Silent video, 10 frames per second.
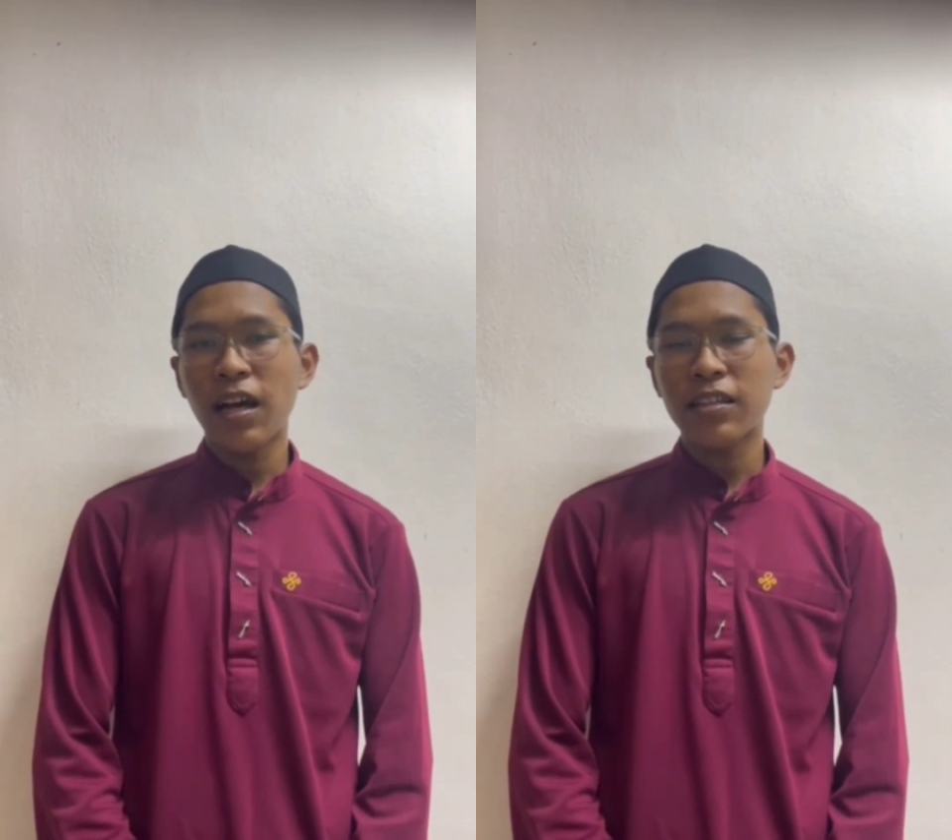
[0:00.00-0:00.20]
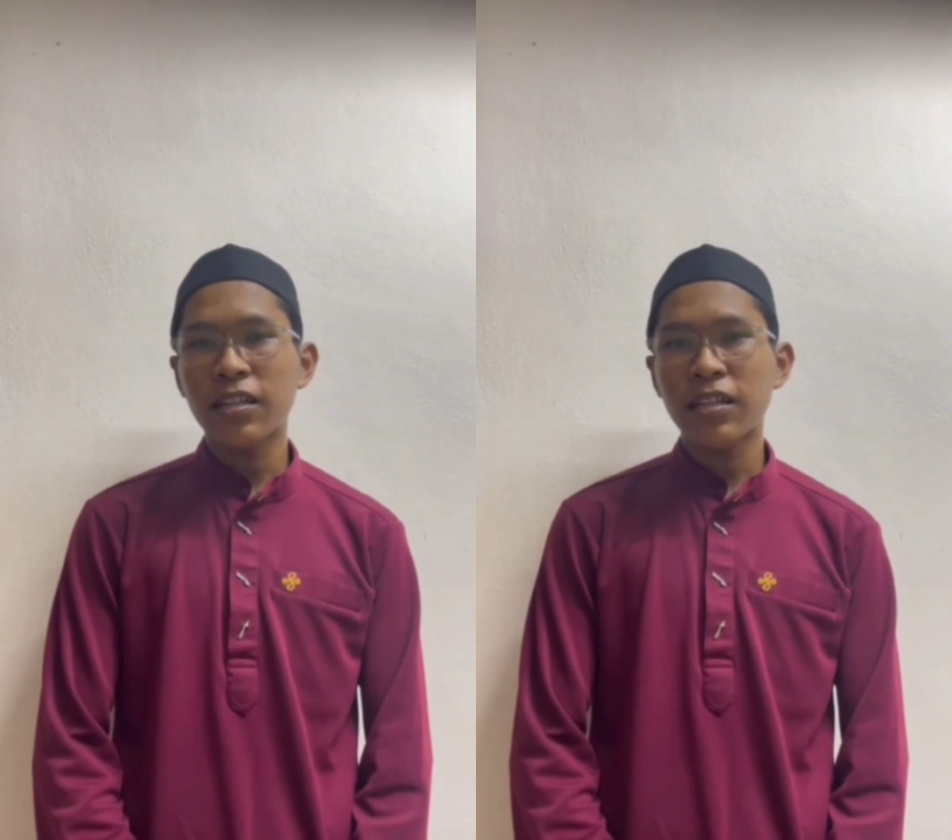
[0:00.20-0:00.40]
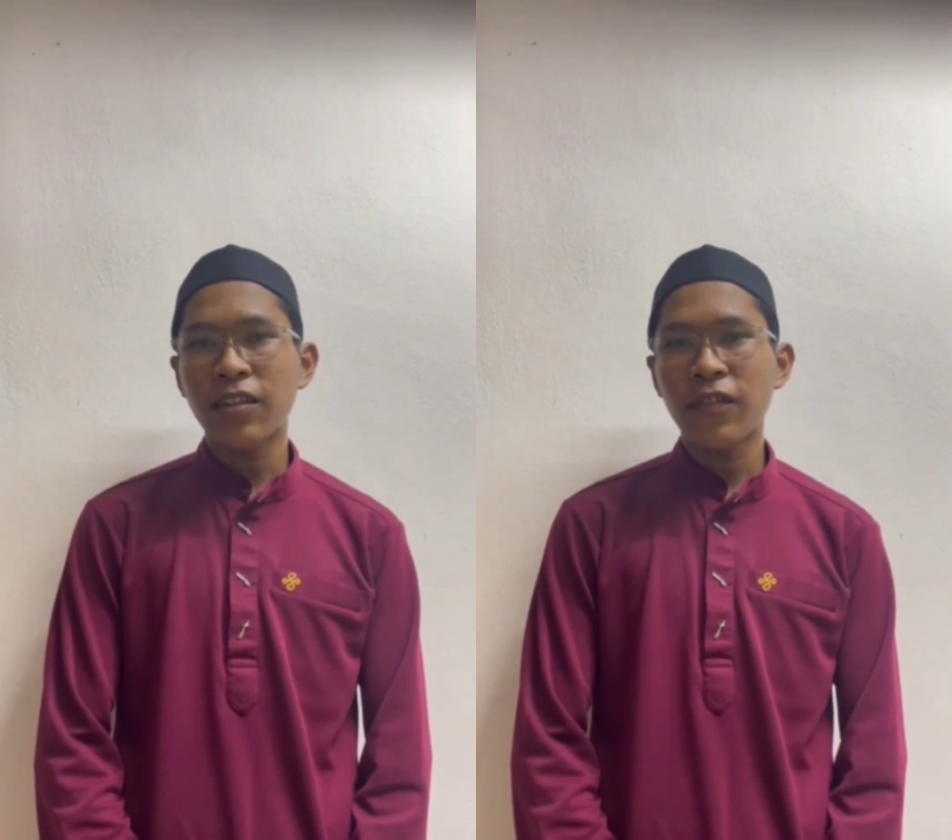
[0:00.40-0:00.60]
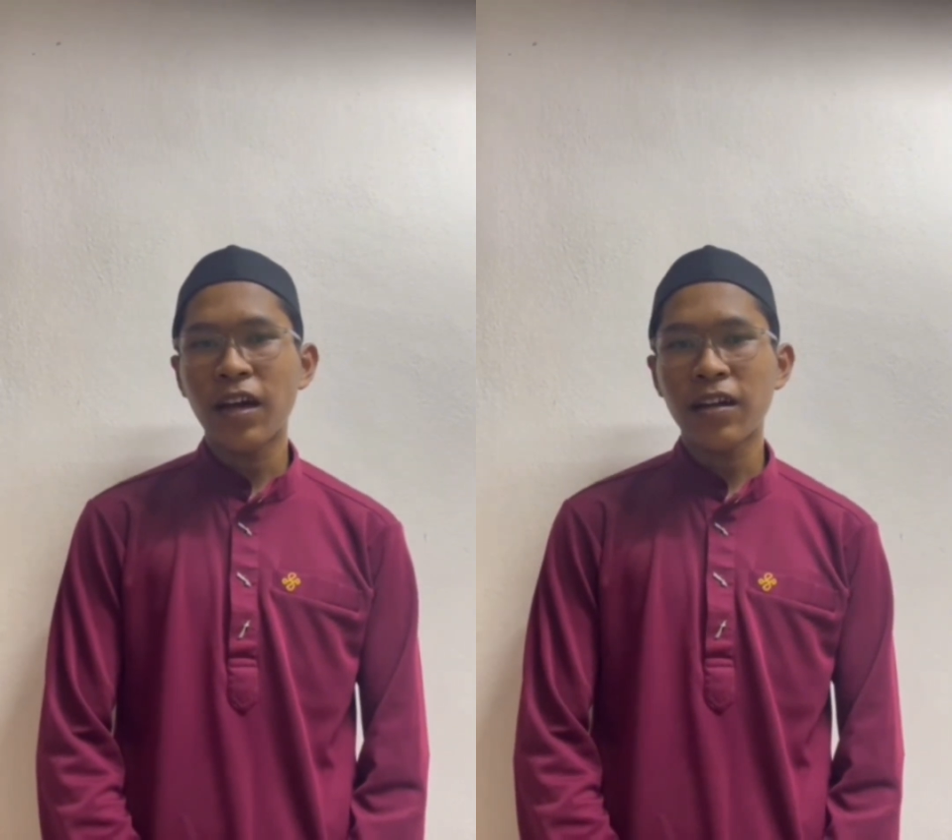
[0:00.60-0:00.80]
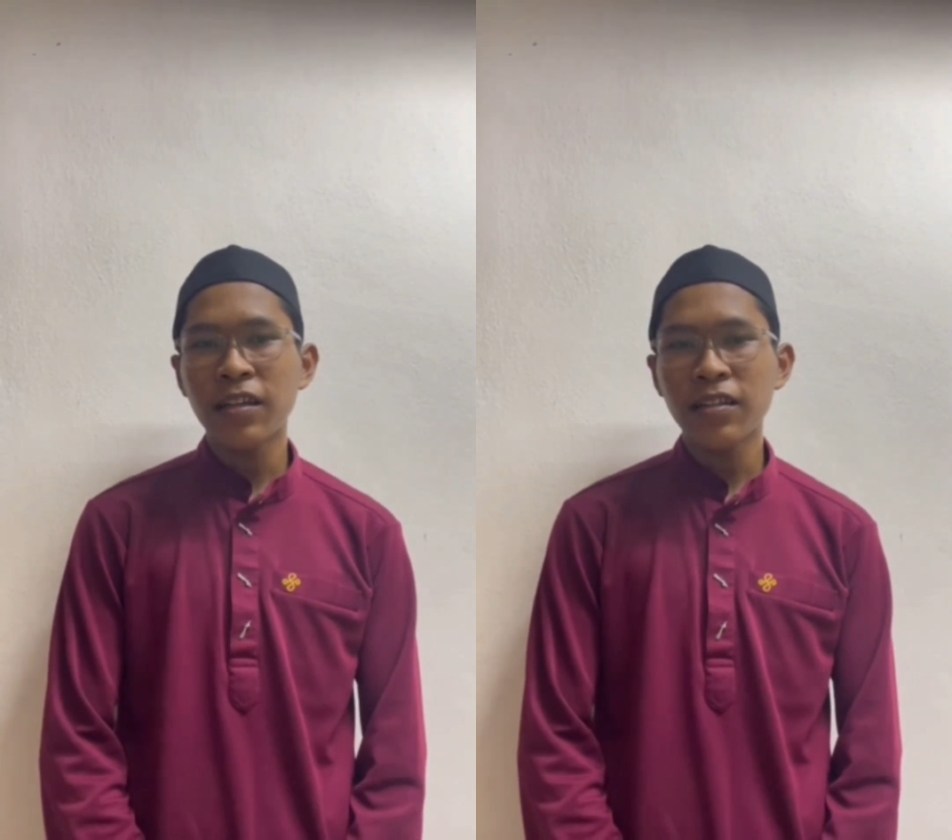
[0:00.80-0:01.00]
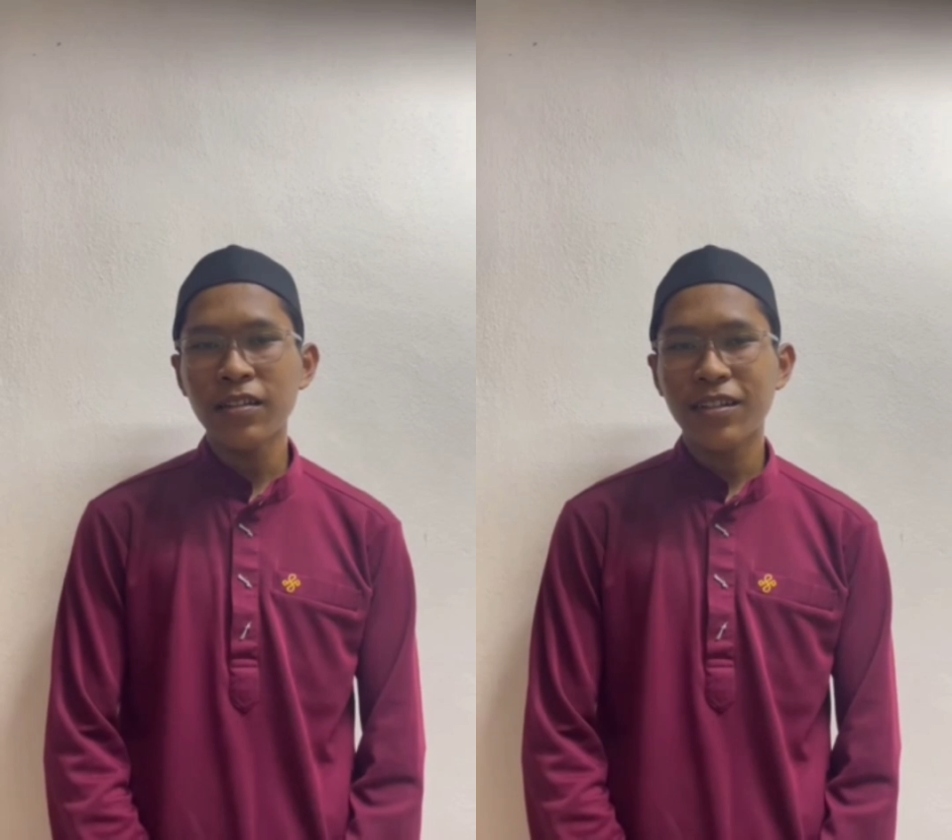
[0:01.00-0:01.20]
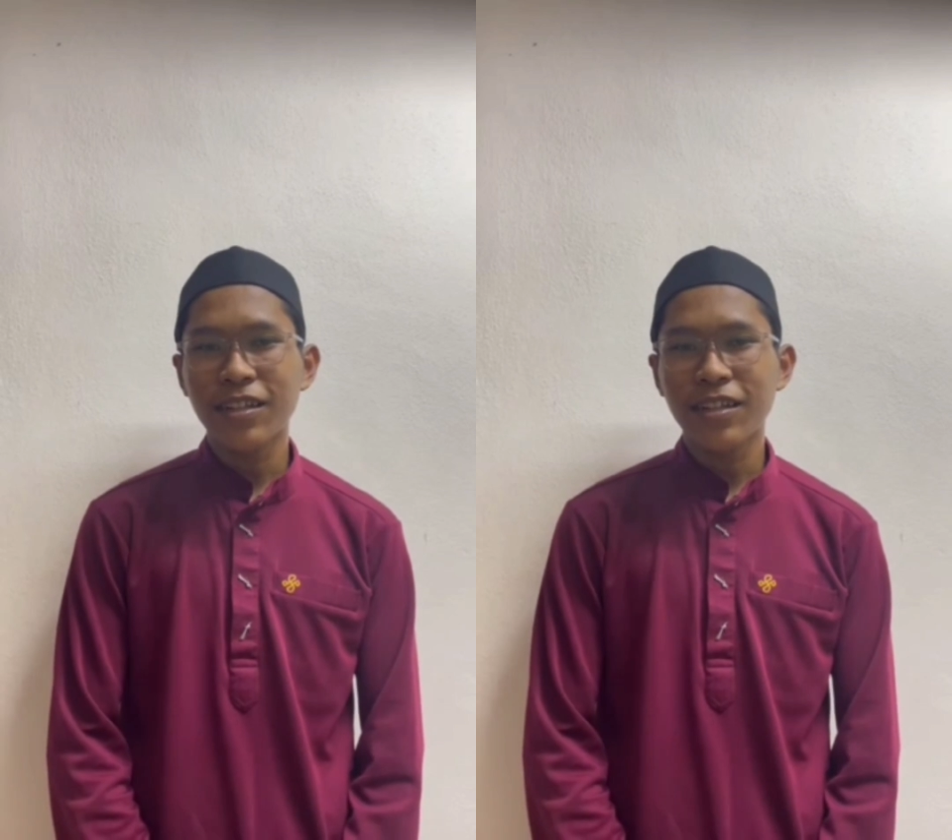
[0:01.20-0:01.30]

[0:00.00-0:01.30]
alternative current